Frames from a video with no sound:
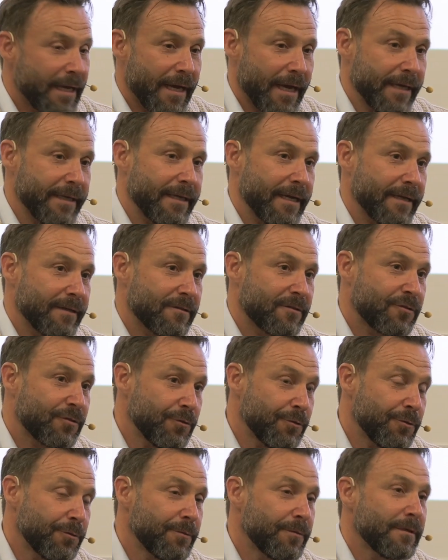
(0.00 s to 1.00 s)
And then
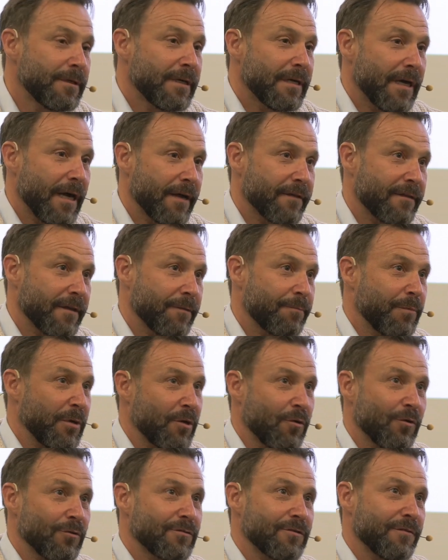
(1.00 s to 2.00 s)
two, I think
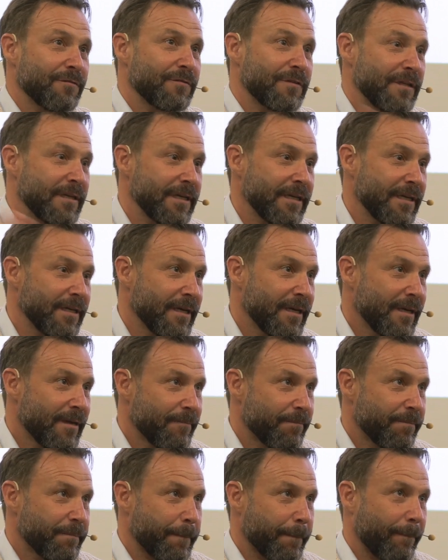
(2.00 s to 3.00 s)
because of the
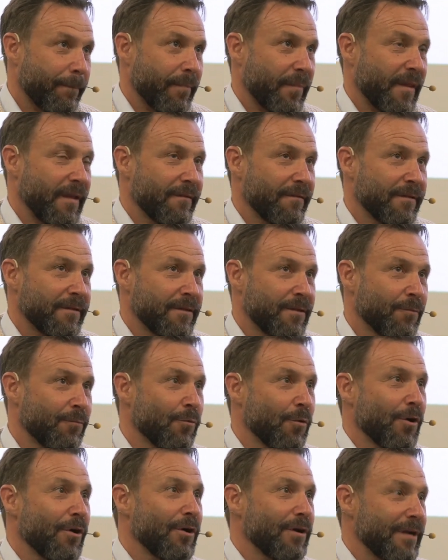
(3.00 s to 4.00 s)
the
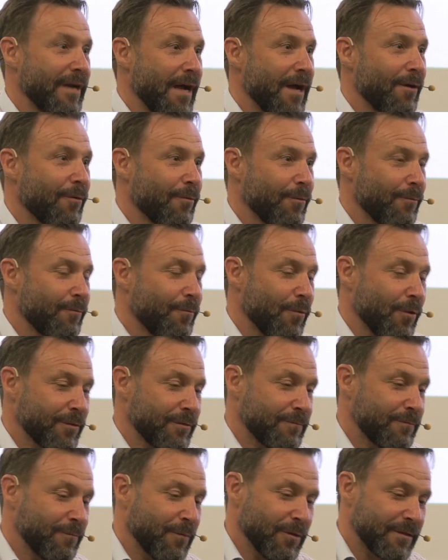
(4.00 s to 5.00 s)
world, how what
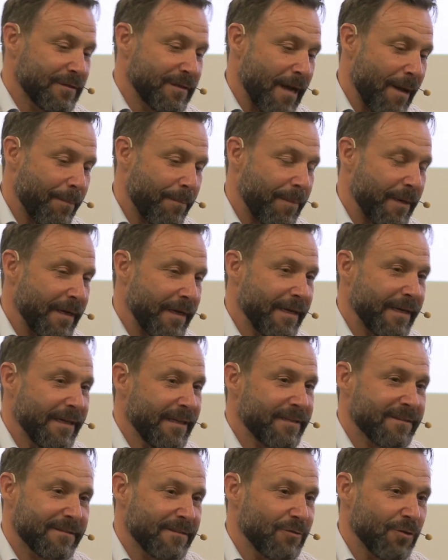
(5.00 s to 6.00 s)
what's happening,
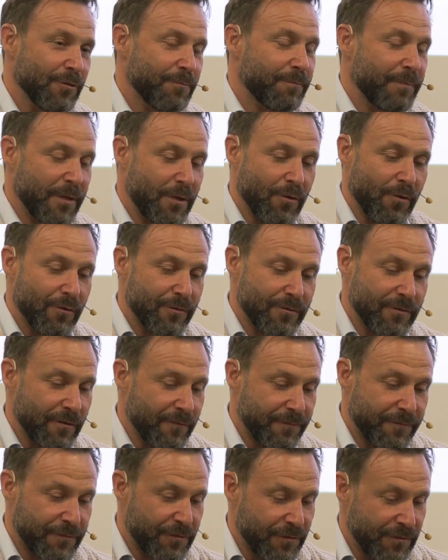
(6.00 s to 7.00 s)
it's not because
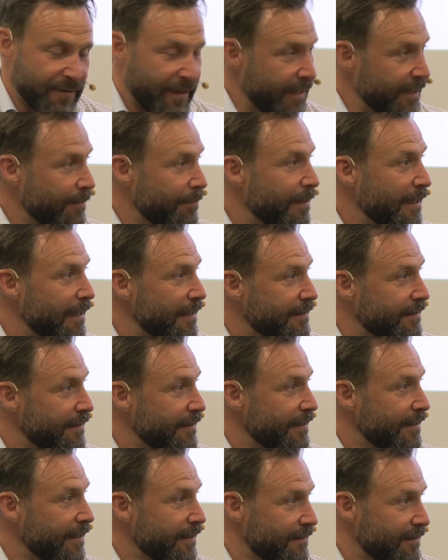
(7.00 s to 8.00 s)
of
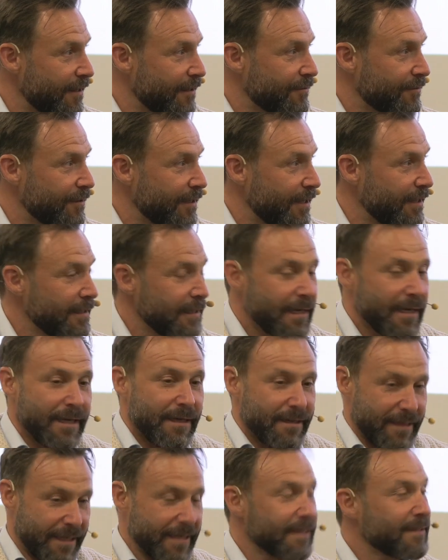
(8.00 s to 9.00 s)
sustainability, etc.
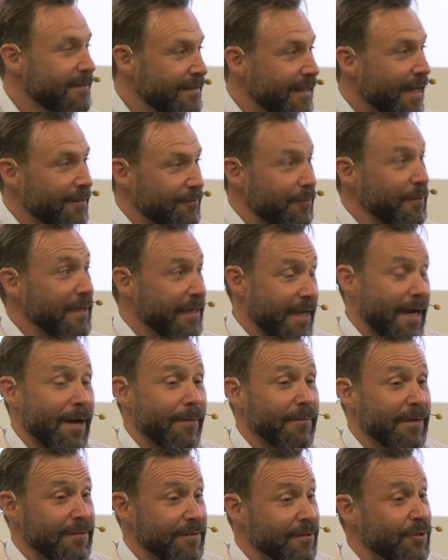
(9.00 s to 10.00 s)
It that will
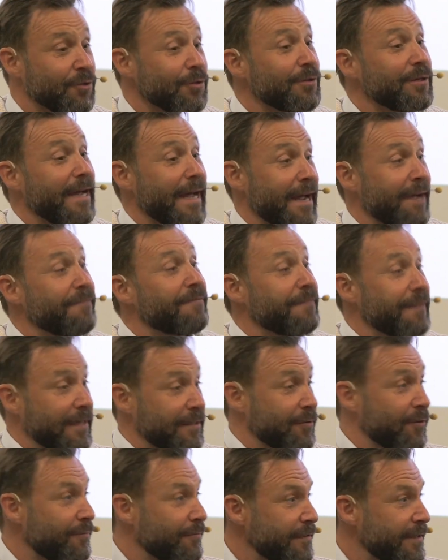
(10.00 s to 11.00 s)
come as a good
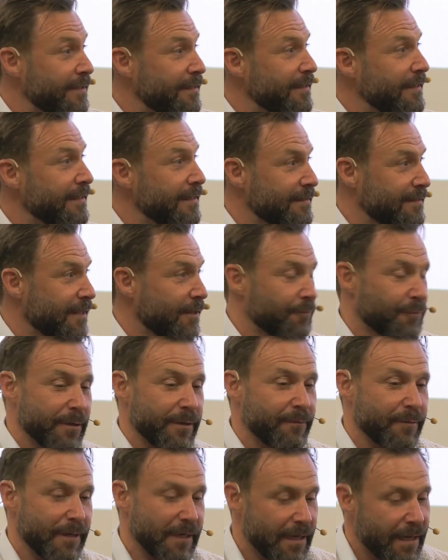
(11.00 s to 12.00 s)
effect of it is that
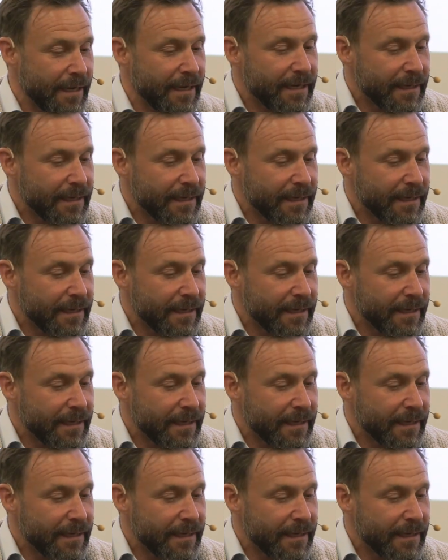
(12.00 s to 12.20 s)
we will